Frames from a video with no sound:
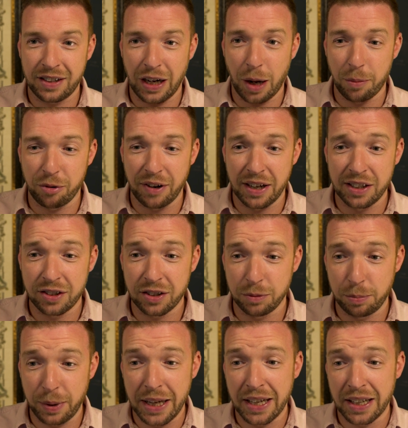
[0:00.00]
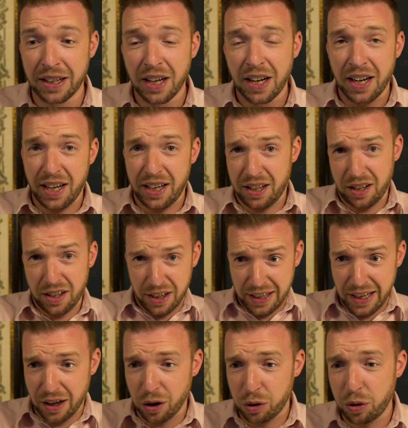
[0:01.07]
collaboration being, and
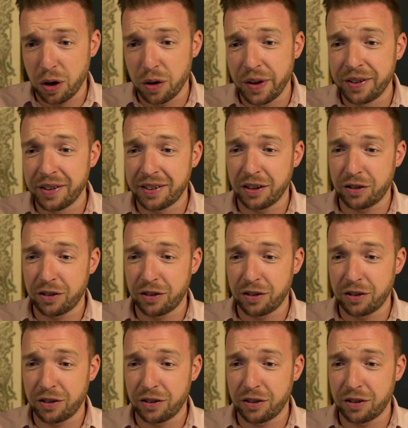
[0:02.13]
again, I'll quote this. It